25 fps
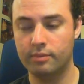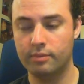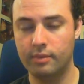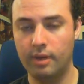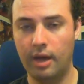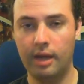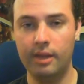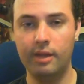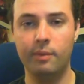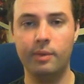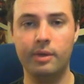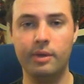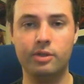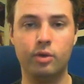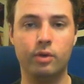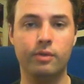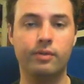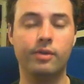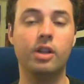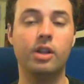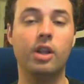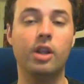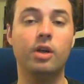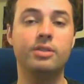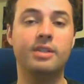And then we sort of
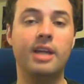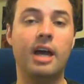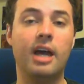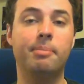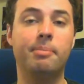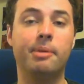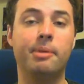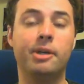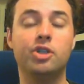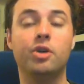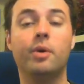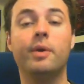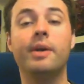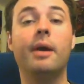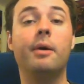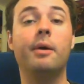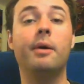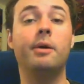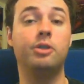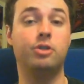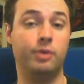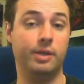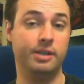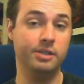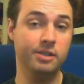closed out by showing how he
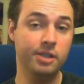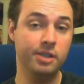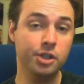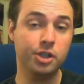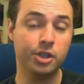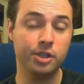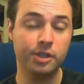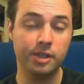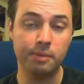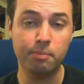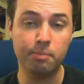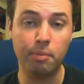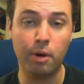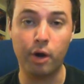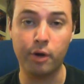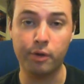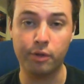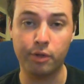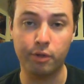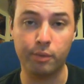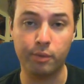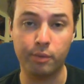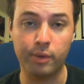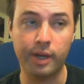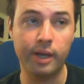transitioned in
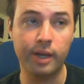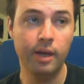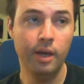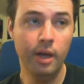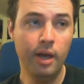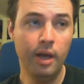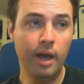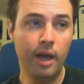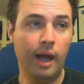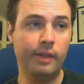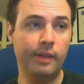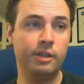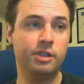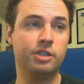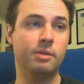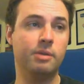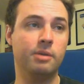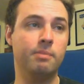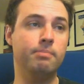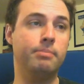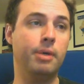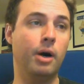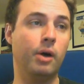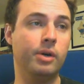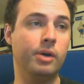part 3, and then some
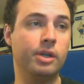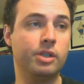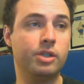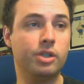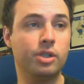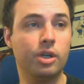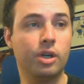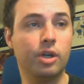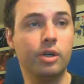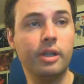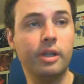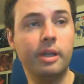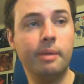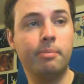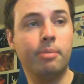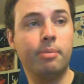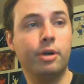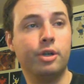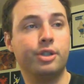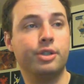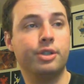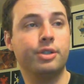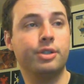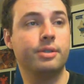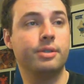bonus early
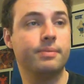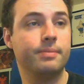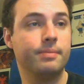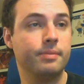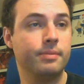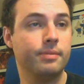pushes.